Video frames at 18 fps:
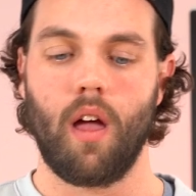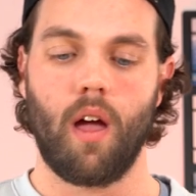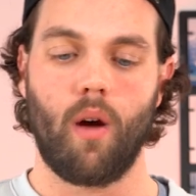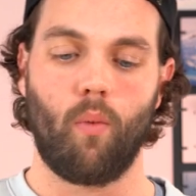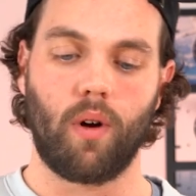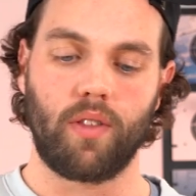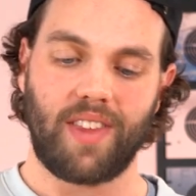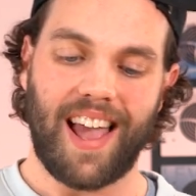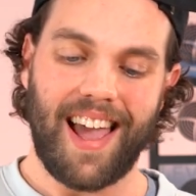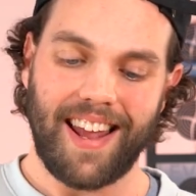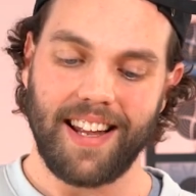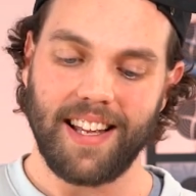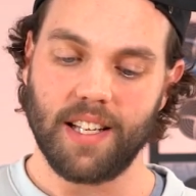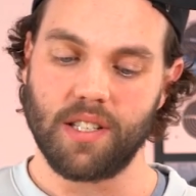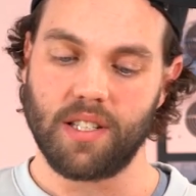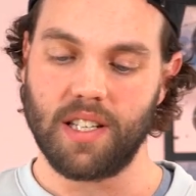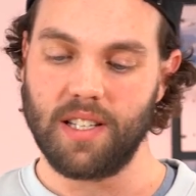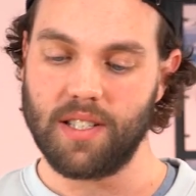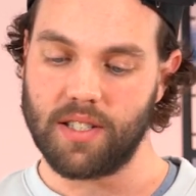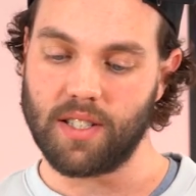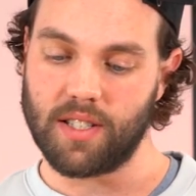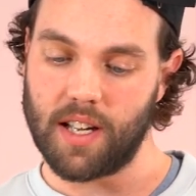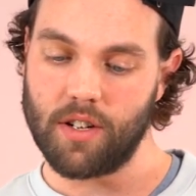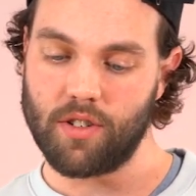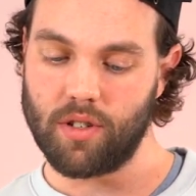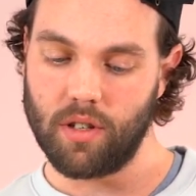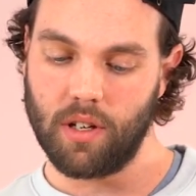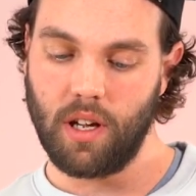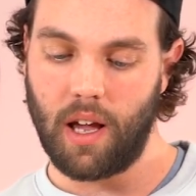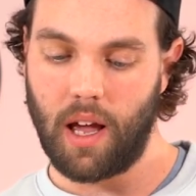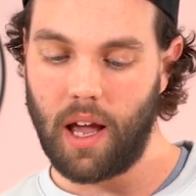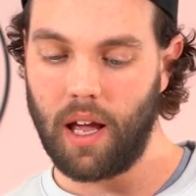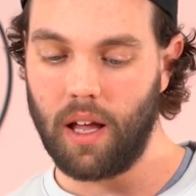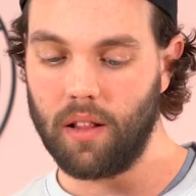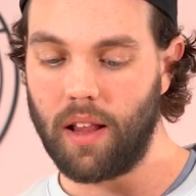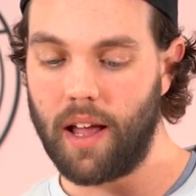And what that is, is essentially
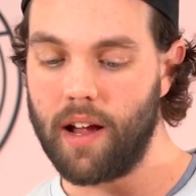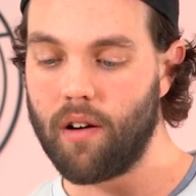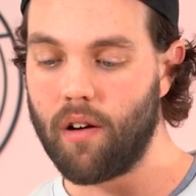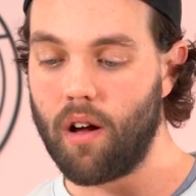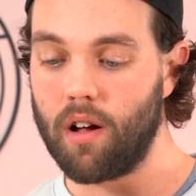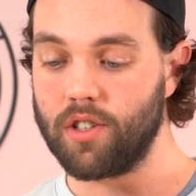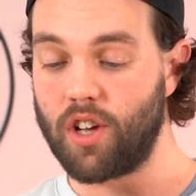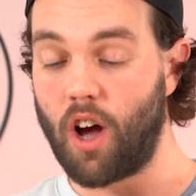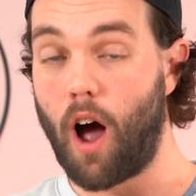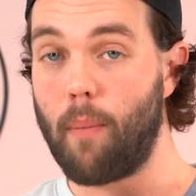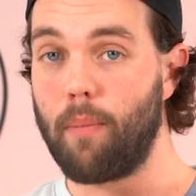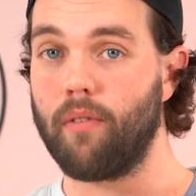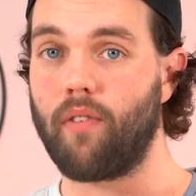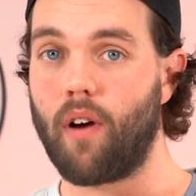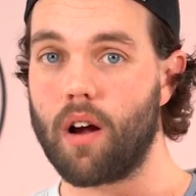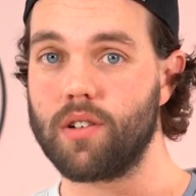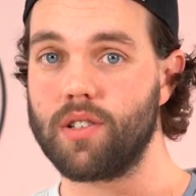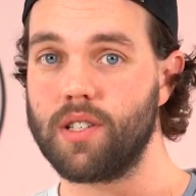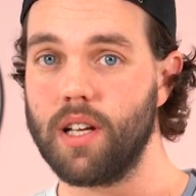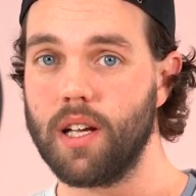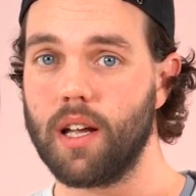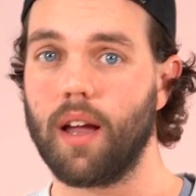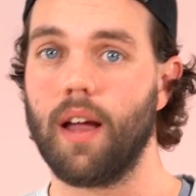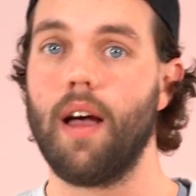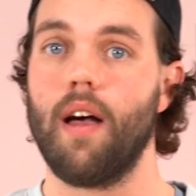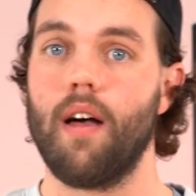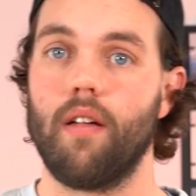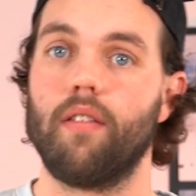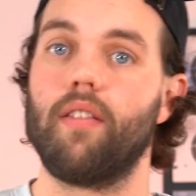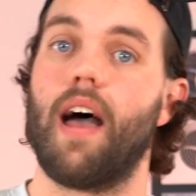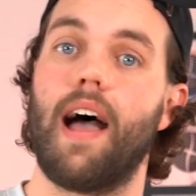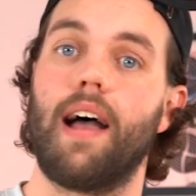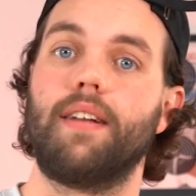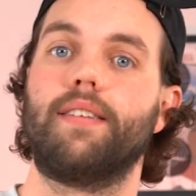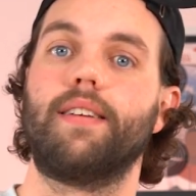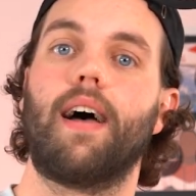a layer on top of rsync
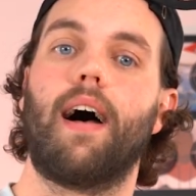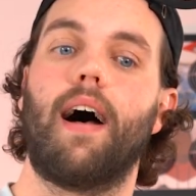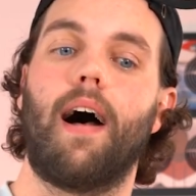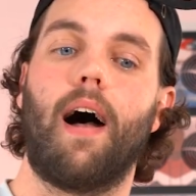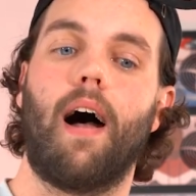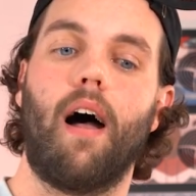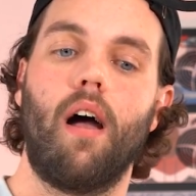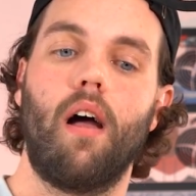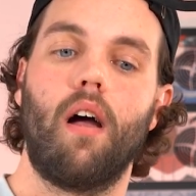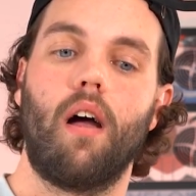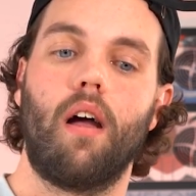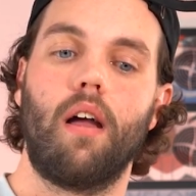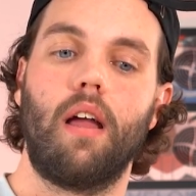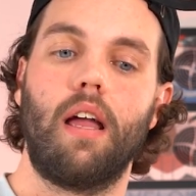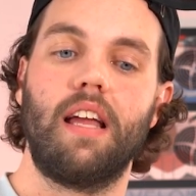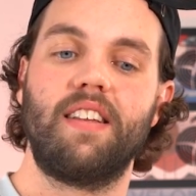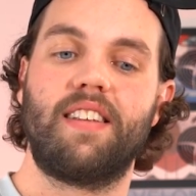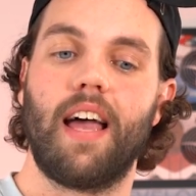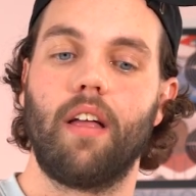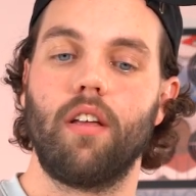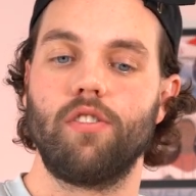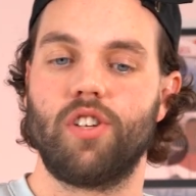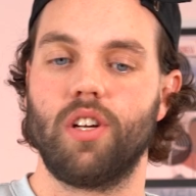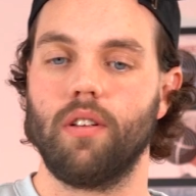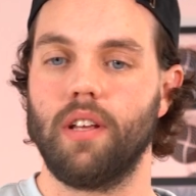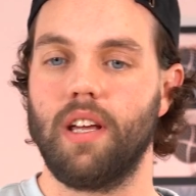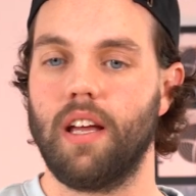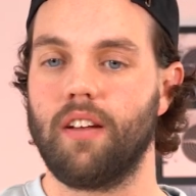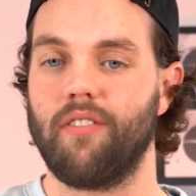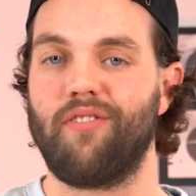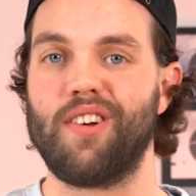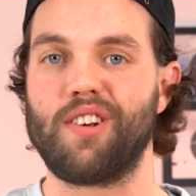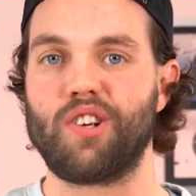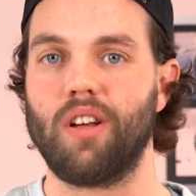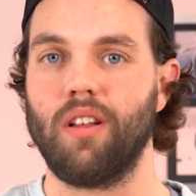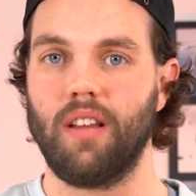that uh, intelligently and
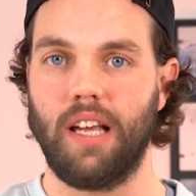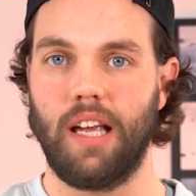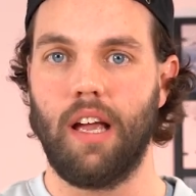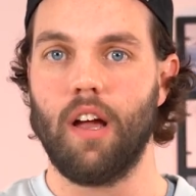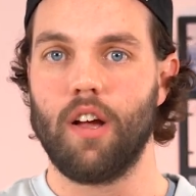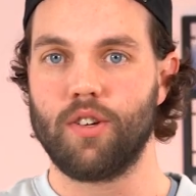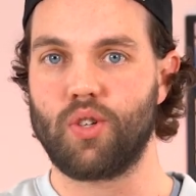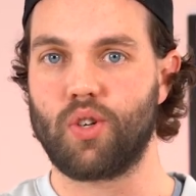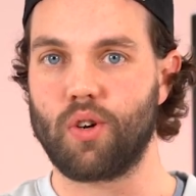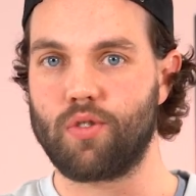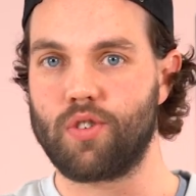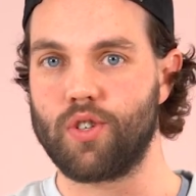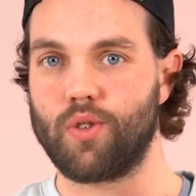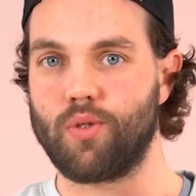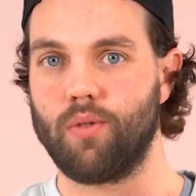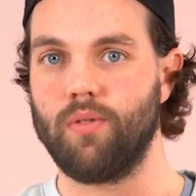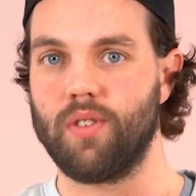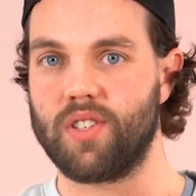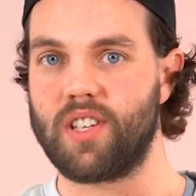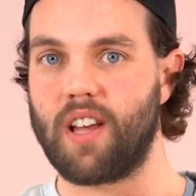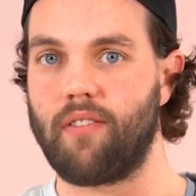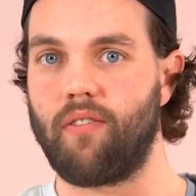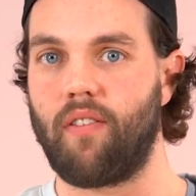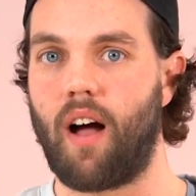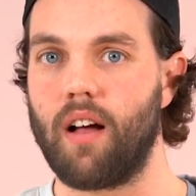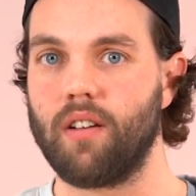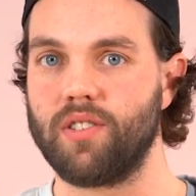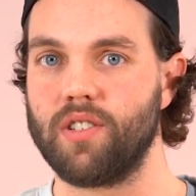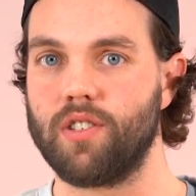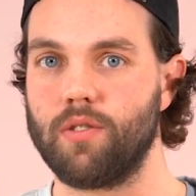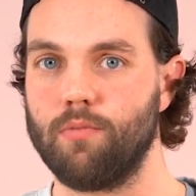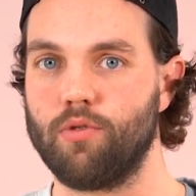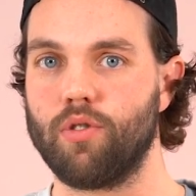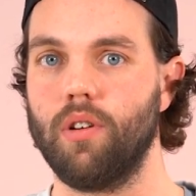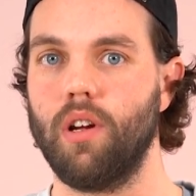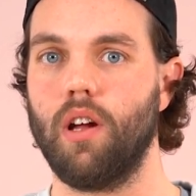efficiently searches through the Ceph file
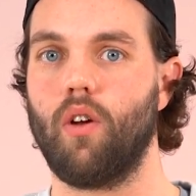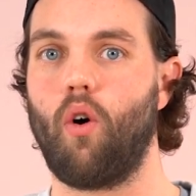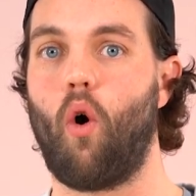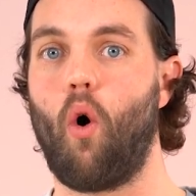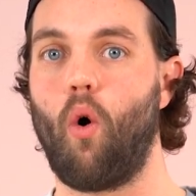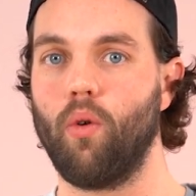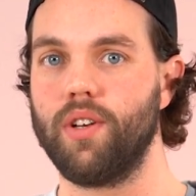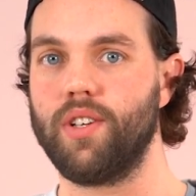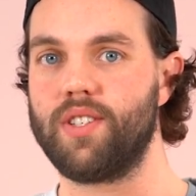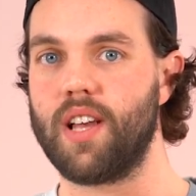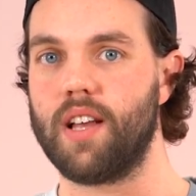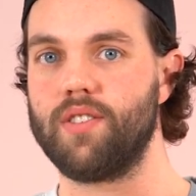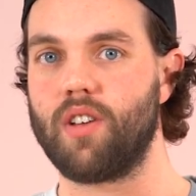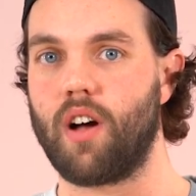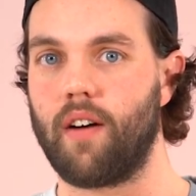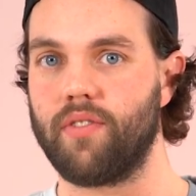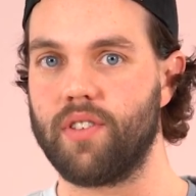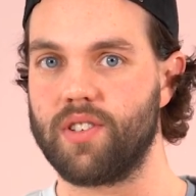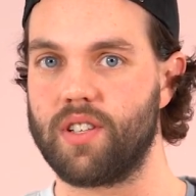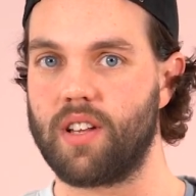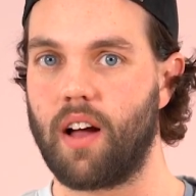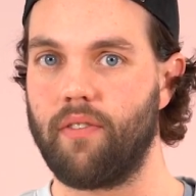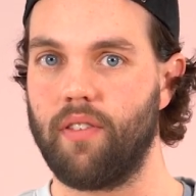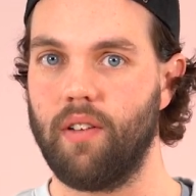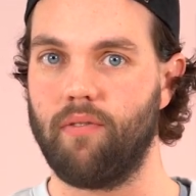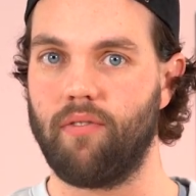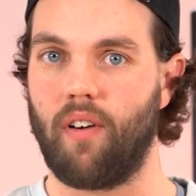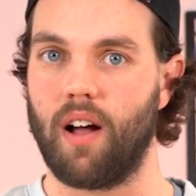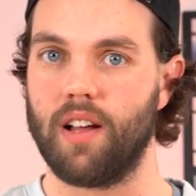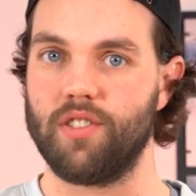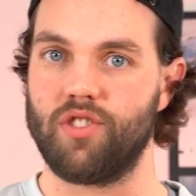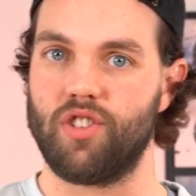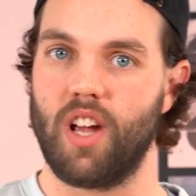system tree and only sends off the stuff it finds